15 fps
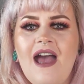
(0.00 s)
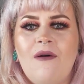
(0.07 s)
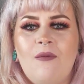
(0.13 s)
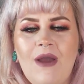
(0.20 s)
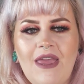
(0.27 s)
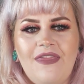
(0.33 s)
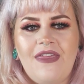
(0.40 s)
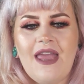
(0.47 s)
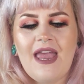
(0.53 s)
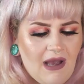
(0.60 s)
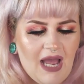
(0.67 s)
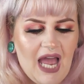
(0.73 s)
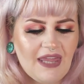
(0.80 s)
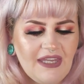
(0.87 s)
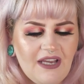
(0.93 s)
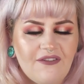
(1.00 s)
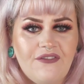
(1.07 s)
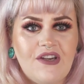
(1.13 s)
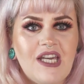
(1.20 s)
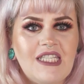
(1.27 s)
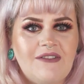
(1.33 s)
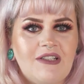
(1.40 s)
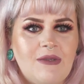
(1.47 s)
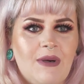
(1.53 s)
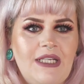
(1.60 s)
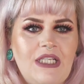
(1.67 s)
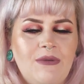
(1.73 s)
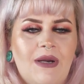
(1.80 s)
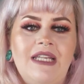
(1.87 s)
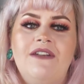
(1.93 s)
with, I think, a first for
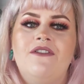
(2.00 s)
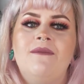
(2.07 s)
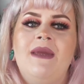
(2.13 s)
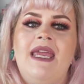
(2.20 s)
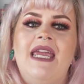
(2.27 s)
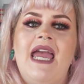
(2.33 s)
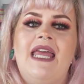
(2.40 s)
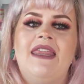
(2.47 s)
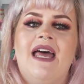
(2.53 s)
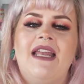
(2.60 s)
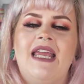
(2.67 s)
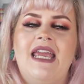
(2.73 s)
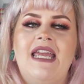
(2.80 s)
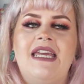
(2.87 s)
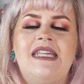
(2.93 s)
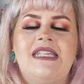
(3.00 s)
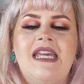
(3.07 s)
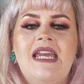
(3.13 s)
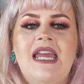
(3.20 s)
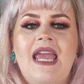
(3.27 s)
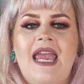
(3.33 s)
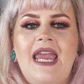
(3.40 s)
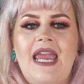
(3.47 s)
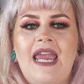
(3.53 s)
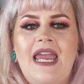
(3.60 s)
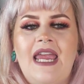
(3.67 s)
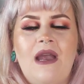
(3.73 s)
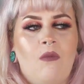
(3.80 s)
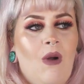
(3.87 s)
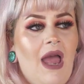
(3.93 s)
2020 for me, and that is
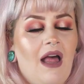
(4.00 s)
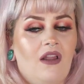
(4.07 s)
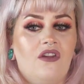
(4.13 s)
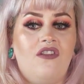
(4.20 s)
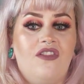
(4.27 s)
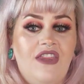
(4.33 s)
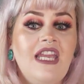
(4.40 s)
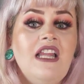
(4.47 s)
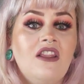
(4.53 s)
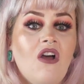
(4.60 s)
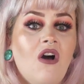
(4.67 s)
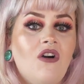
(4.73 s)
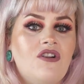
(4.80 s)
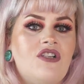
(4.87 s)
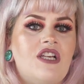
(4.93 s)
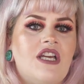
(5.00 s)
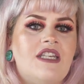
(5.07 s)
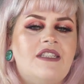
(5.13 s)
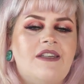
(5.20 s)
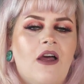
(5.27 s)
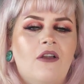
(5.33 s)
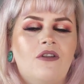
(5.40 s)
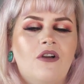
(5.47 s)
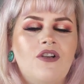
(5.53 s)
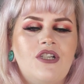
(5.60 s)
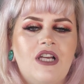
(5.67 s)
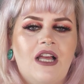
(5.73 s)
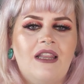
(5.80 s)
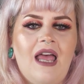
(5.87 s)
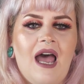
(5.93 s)
the largest
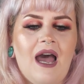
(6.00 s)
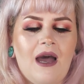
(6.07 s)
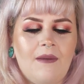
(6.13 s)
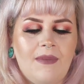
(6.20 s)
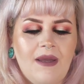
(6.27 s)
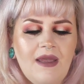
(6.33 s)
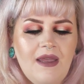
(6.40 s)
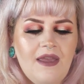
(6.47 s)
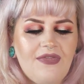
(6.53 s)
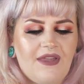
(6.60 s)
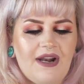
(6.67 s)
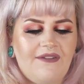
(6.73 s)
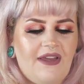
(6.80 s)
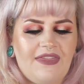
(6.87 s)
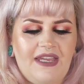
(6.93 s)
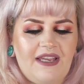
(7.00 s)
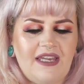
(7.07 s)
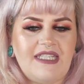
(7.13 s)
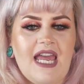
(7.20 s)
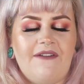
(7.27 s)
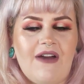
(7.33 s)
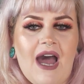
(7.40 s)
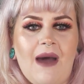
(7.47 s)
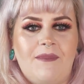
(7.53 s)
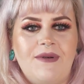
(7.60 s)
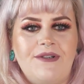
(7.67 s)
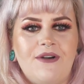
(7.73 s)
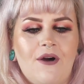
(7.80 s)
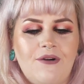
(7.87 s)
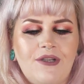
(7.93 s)
Lush collab that I think has ever
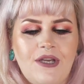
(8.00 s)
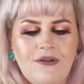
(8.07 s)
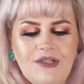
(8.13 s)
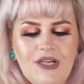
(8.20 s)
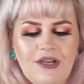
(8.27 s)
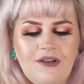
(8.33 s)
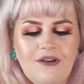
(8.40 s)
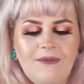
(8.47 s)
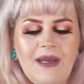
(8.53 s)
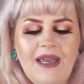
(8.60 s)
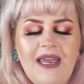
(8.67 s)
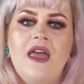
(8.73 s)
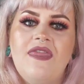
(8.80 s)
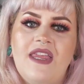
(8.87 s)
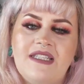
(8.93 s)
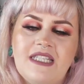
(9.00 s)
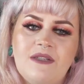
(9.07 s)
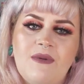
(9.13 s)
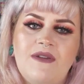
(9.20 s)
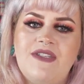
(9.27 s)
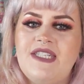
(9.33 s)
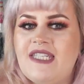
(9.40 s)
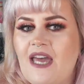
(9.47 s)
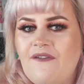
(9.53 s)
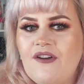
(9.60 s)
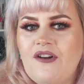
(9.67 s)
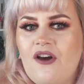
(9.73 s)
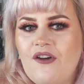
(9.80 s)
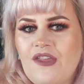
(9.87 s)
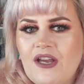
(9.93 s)
happened on YouTube. This is with
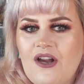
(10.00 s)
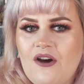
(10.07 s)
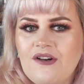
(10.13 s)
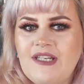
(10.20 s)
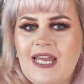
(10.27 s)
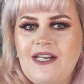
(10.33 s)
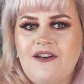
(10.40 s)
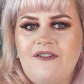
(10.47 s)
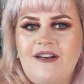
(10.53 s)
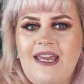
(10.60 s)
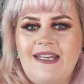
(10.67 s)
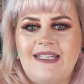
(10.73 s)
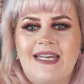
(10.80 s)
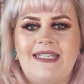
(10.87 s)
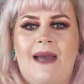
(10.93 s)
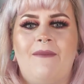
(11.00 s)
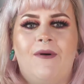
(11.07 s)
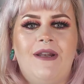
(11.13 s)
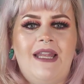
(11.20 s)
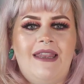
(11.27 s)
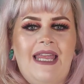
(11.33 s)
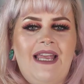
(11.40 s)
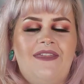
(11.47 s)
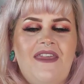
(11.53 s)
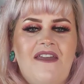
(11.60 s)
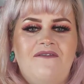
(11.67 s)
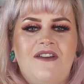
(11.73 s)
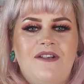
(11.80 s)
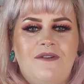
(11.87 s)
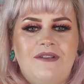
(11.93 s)
7 other content creators. I'm gonna link their
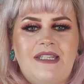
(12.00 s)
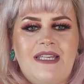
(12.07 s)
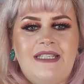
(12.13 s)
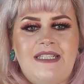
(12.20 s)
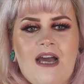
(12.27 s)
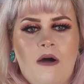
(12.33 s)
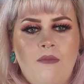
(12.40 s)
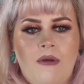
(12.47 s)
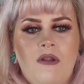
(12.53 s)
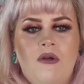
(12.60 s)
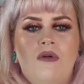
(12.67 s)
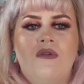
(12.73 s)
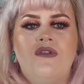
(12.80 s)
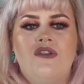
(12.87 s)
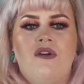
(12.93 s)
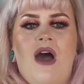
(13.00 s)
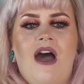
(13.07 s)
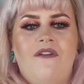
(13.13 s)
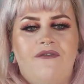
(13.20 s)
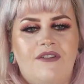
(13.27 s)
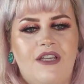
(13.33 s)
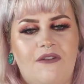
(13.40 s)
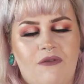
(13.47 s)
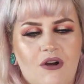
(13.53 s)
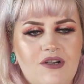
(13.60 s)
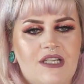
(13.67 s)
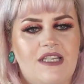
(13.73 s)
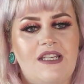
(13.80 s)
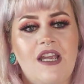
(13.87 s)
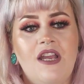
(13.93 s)
videos down below, so after you've
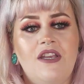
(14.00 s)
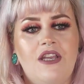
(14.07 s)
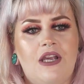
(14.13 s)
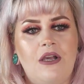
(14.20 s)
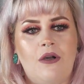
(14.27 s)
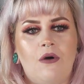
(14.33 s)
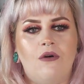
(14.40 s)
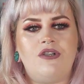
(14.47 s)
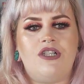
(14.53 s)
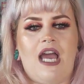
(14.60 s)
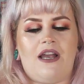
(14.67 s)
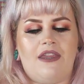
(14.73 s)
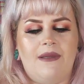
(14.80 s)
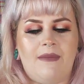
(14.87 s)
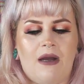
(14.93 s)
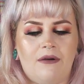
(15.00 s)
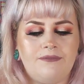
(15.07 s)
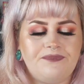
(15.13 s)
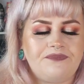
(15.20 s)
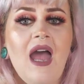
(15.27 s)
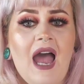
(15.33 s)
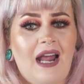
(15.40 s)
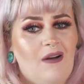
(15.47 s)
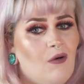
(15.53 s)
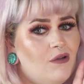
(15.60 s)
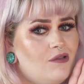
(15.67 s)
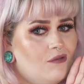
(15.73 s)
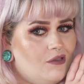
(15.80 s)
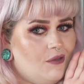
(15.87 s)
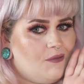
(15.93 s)
watched this, you can go check them out and
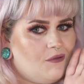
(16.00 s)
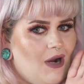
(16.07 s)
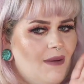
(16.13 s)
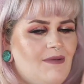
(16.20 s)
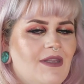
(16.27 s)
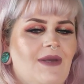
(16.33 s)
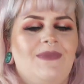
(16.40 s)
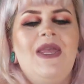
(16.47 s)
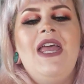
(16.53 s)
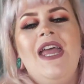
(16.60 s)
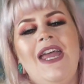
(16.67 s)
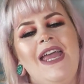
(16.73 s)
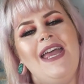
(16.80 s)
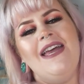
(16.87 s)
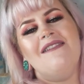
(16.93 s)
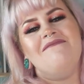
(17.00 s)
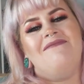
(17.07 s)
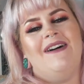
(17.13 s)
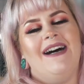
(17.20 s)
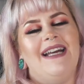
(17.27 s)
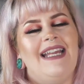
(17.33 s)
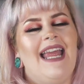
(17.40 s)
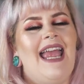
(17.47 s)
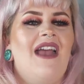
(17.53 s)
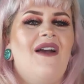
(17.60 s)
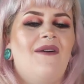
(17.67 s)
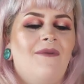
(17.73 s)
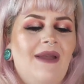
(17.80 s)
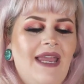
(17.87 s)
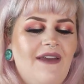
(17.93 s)
also subscribe to them. But
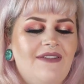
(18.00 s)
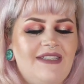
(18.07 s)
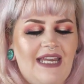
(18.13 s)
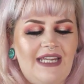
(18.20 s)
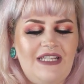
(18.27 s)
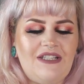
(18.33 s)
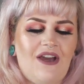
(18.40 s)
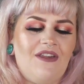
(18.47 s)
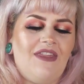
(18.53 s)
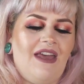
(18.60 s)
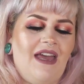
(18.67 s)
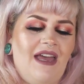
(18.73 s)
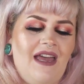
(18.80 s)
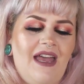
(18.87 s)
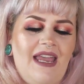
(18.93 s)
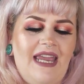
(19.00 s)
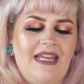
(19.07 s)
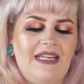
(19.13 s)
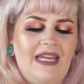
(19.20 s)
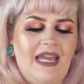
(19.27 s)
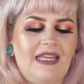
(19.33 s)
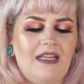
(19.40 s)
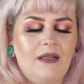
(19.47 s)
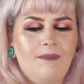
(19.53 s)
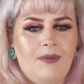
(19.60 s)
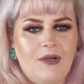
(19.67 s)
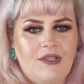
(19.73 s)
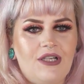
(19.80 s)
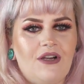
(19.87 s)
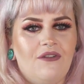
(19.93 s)
we have set each other a little
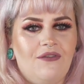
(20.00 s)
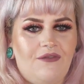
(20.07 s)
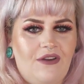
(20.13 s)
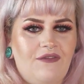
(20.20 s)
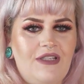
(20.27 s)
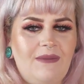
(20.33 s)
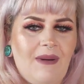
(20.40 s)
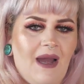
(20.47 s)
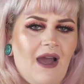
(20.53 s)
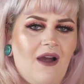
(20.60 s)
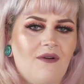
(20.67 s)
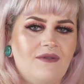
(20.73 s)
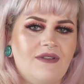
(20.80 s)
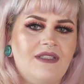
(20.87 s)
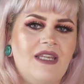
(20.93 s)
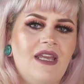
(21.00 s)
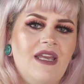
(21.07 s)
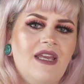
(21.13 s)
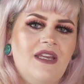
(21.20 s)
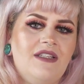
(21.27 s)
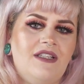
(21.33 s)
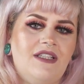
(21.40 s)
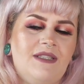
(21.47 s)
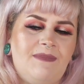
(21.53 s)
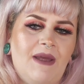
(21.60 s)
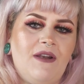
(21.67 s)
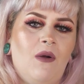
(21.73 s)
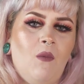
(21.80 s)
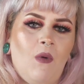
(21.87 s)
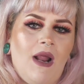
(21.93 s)
budget of £50 to
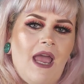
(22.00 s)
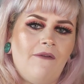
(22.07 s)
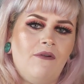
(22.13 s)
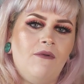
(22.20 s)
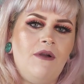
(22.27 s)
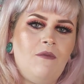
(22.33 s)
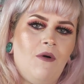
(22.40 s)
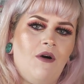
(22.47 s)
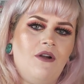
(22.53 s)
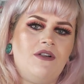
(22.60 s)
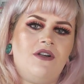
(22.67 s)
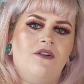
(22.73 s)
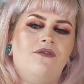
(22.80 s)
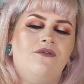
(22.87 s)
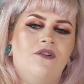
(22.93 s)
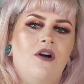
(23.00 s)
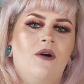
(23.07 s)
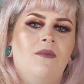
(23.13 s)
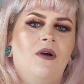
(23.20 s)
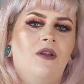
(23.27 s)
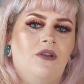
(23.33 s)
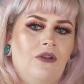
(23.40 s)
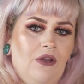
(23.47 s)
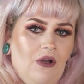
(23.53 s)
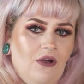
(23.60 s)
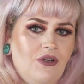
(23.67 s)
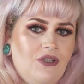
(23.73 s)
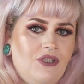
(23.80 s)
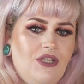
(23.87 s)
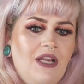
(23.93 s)
spend on whatever we want from
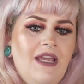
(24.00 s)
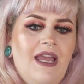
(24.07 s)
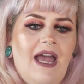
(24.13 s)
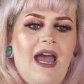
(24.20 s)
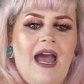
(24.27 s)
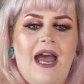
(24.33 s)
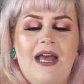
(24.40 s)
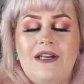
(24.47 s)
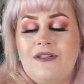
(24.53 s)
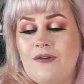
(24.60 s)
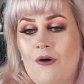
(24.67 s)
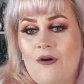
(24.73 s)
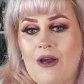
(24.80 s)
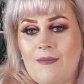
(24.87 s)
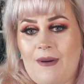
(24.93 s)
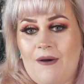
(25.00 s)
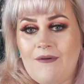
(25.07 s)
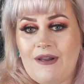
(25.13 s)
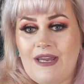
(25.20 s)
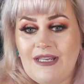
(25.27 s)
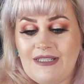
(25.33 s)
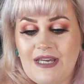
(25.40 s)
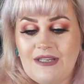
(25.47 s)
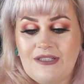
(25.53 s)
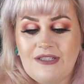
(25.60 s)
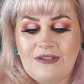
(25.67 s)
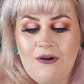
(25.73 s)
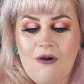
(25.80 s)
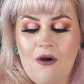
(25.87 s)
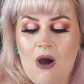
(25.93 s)
Lush and talk about it.
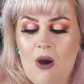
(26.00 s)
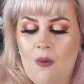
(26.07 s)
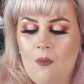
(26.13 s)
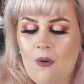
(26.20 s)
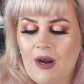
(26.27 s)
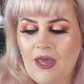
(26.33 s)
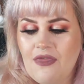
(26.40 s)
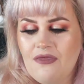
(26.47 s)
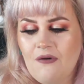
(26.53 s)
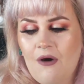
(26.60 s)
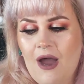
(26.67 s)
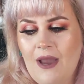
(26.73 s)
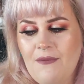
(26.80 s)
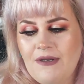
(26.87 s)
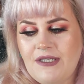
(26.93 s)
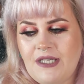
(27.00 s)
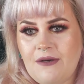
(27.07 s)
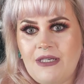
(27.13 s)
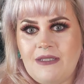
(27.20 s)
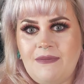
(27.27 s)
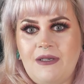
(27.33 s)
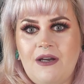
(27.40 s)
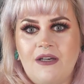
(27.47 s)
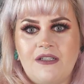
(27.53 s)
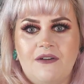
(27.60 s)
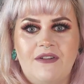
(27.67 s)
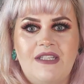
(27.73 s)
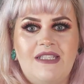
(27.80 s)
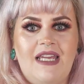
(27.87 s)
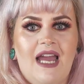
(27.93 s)
So what I thought I would do is, because
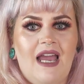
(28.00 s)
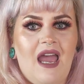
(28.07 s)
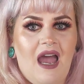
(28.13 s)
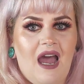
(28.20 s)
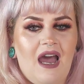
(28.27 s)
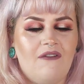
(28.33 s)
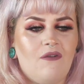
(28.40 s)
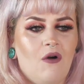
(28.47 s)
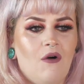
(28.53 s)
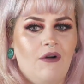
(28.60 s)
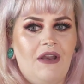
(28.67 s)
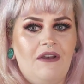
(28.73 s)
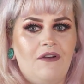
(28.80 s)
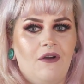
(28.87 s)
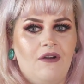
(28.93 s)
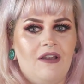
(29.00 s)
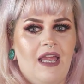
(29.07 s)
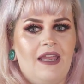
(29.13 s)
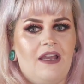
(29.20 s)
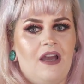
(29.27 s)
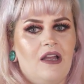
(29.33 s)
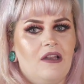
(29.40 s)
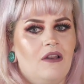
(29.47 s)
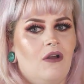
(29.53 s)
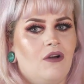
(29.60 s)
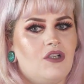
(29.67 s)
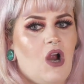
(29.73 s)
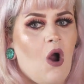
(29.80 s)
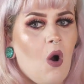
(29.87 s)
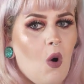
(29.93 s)
obviously I have already done like a
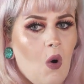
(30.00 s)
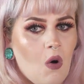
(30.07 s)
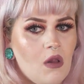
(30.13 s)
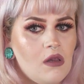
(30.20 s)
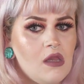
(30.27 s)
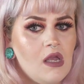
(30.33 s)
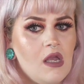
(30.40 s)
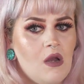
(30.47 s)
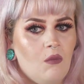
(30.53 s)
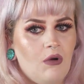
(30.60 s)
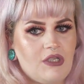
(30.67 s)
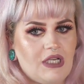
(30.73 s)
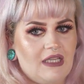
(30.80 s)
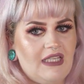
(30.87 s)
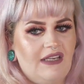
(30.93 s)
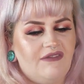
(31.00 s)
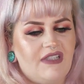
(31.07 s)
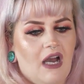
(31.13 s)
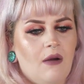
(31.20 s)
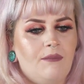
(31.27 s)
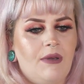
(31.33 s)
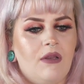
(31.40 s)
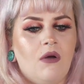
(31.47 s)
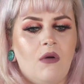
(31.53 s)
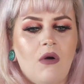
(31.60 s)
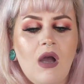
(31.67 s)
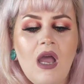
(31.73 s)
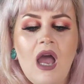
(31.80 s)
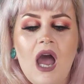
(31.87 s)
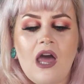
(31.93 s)
Lush haul, which I'll leave down
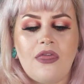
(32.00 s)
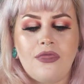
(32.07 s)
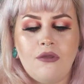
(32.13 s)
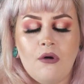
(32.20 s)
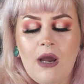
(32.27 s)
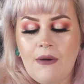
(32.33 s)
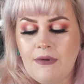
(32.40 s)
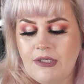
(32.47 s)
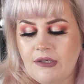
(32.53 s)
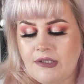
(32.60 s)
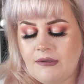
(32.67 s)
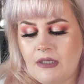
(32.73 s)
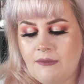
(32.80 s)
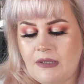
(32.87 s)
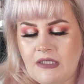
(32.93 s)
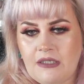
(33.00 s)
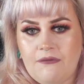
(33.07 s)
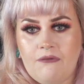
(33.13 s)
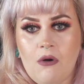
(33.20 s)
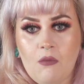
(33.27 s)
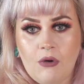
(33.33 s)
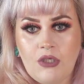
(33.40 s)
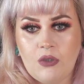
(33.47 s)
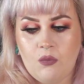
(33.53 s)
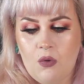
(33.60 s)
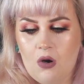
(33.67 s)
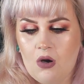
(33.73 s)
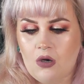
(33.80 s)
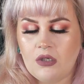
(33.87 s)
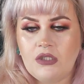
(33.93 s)
below, I thought I would do something a bit different, which
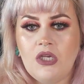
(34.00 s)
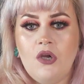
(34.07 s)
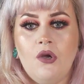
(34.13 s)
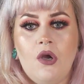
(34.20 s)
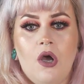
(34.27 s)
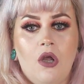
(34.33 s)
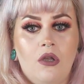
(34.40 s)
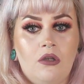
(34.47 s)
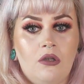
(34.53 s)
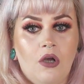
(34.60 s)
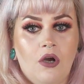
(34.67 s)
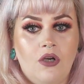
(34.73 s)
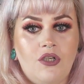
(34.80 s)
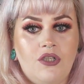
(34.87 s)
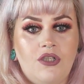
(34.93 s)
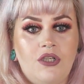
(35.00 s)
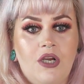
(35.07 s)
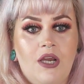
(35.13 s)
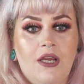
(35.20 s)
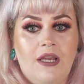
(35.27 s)
was a Lush